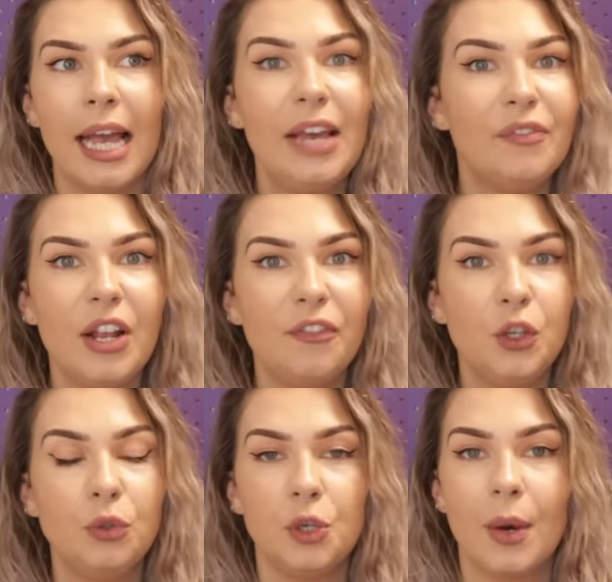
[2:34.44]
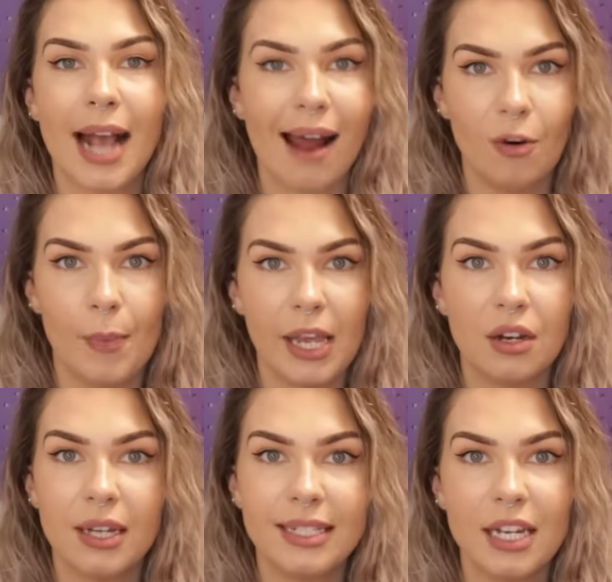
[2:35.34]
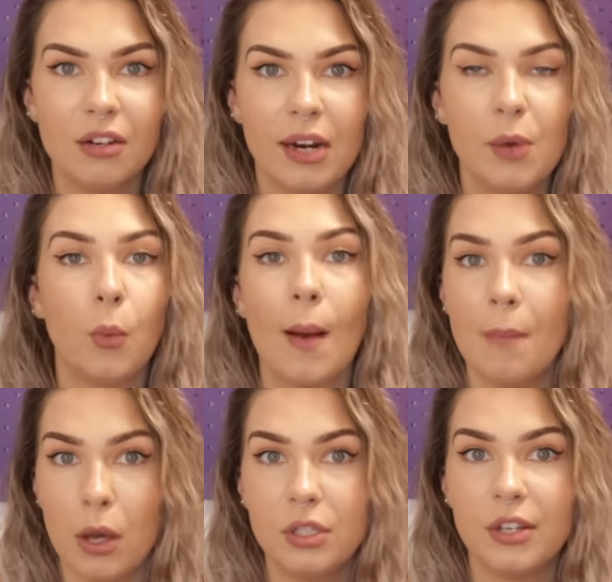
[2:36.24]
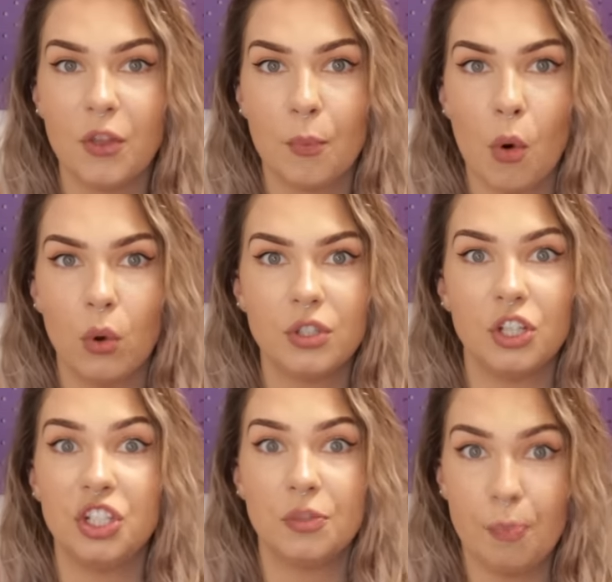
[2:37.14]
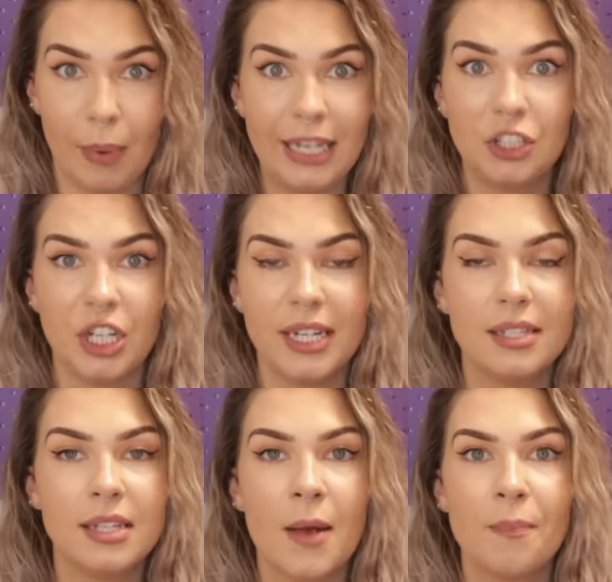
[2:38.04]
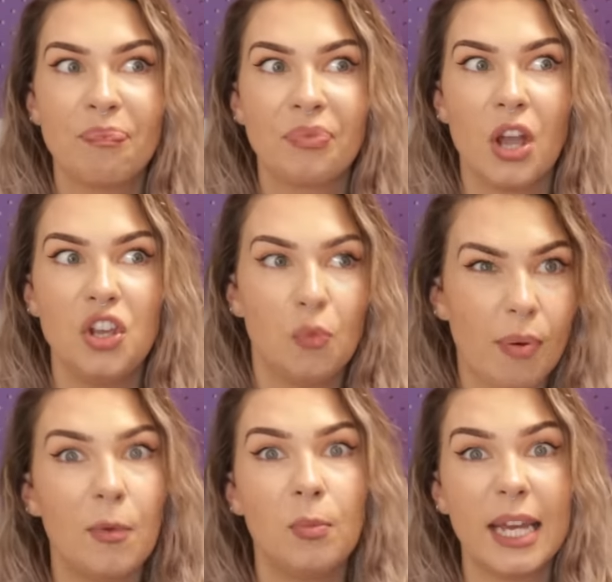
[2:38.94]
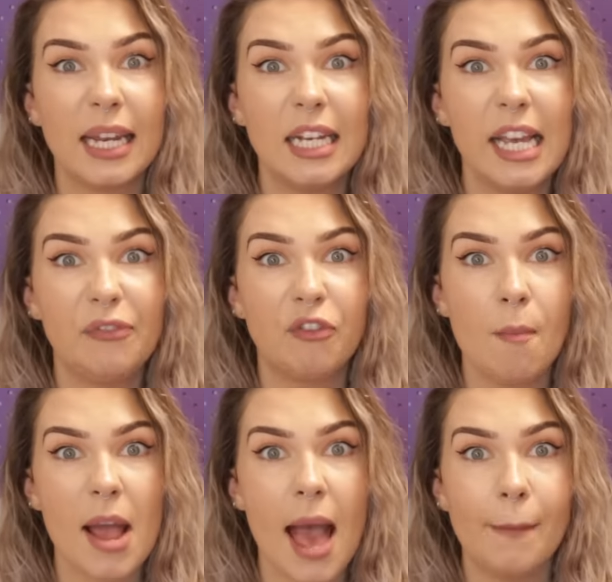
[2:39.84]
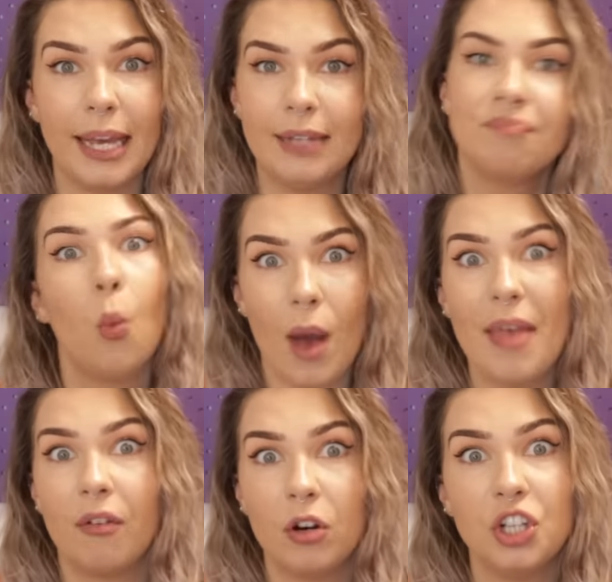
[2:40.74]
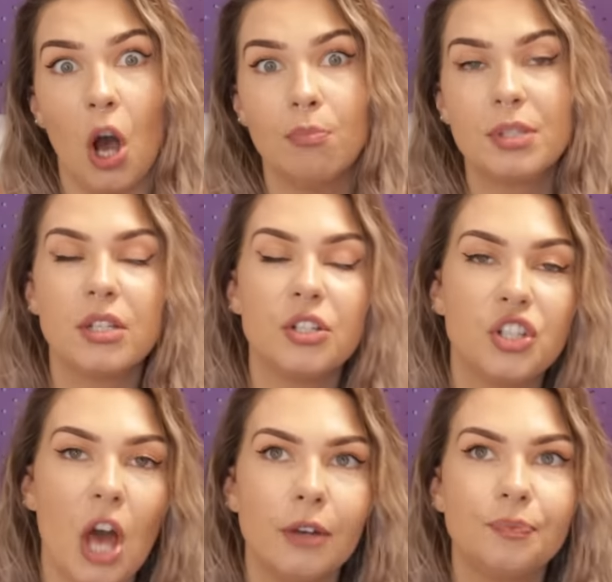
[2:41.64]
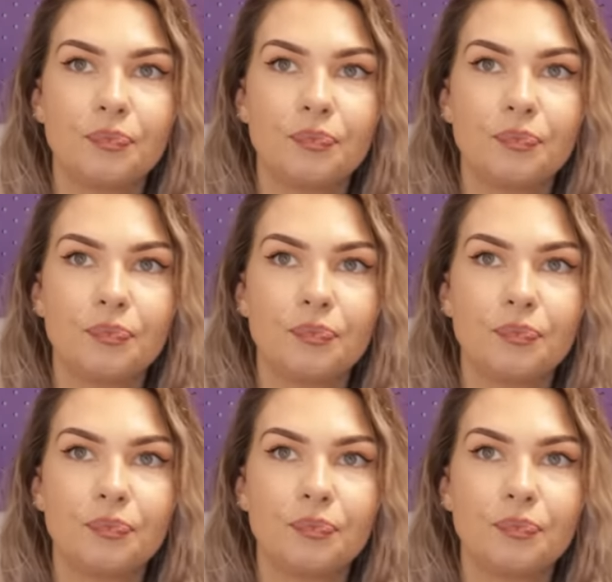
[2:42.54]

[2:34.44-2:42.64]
even if you do a Caribbean itinerary where most of the ports are just beaches, you're probably going to leave from Miami where there are shops. So